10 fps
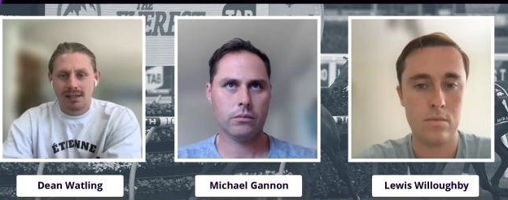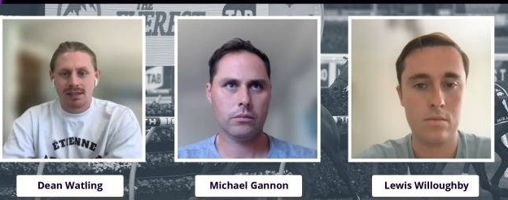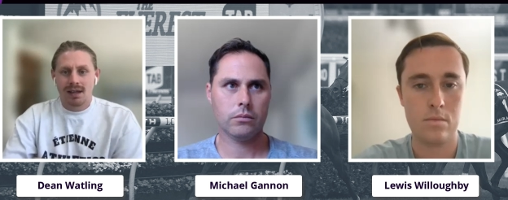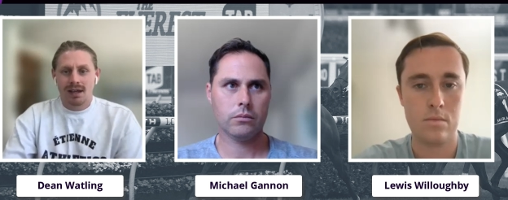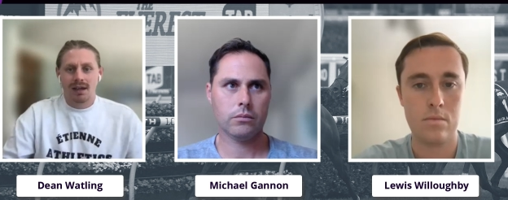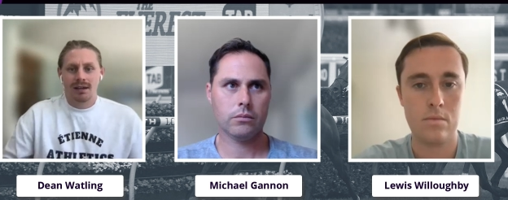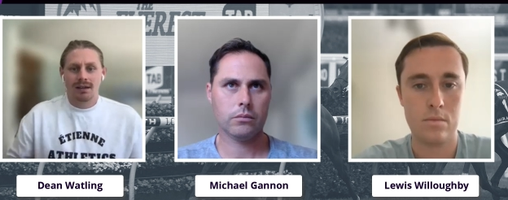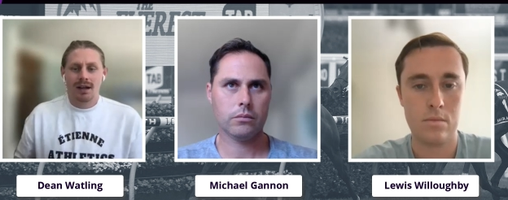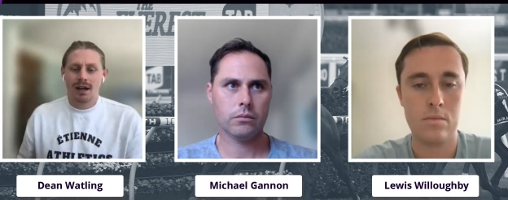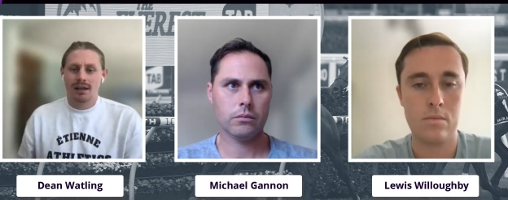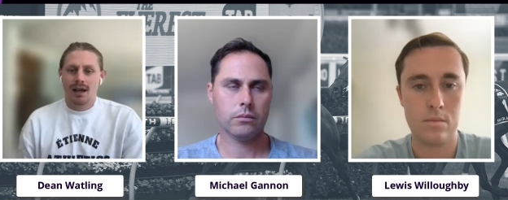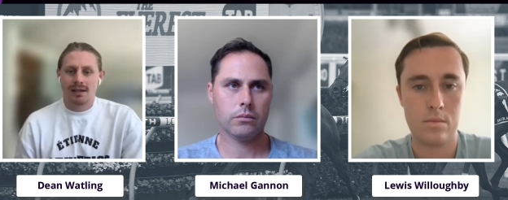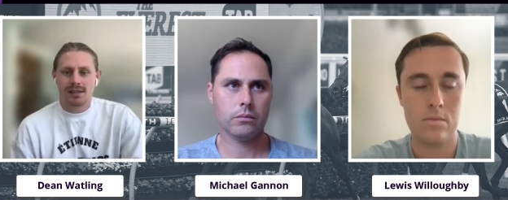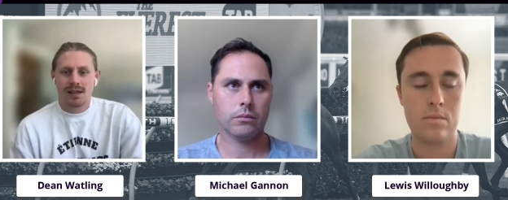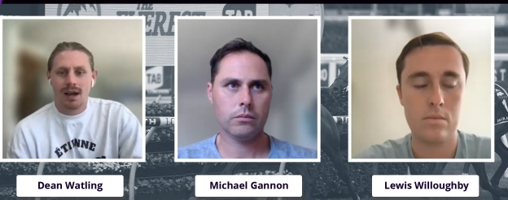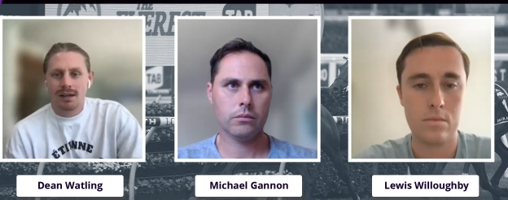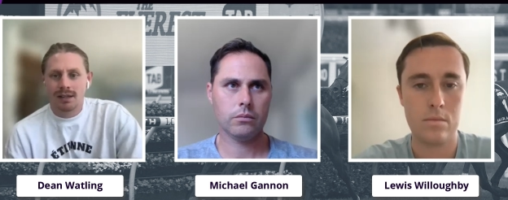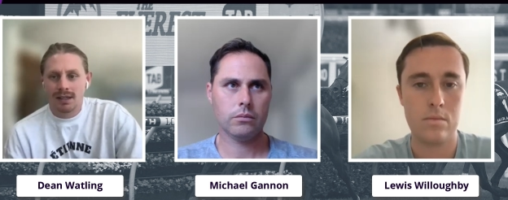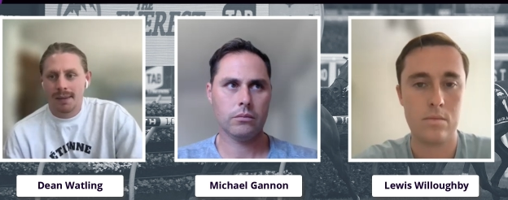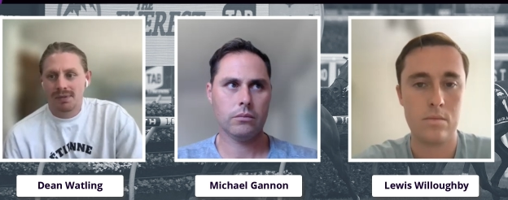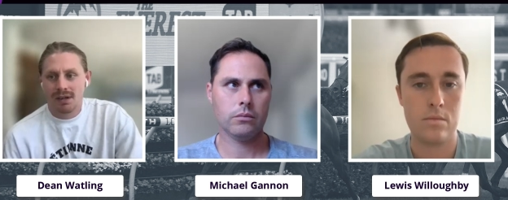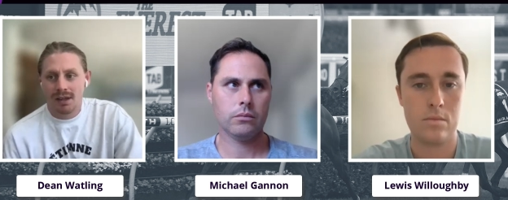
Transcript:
Speaker 1: least, there uh, last start in the Epsom.